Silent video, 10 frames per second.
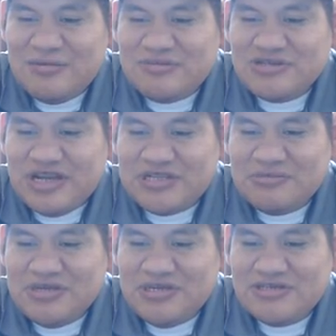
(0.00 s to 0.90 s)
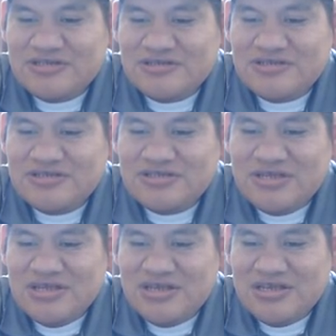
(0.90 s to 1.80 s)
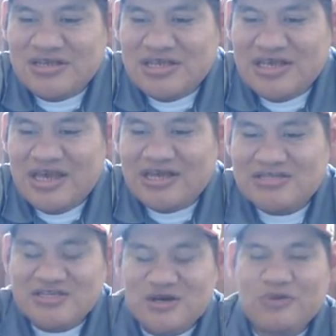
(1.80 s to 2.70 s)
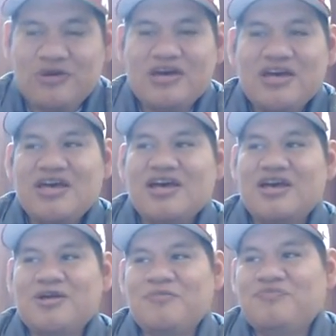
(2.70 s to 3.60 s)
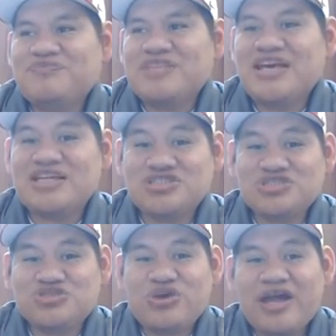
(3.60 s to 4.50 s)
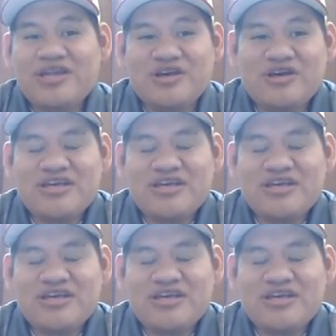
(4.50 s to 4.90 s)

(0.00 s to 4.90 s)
track the meals. Yeah, so try to go,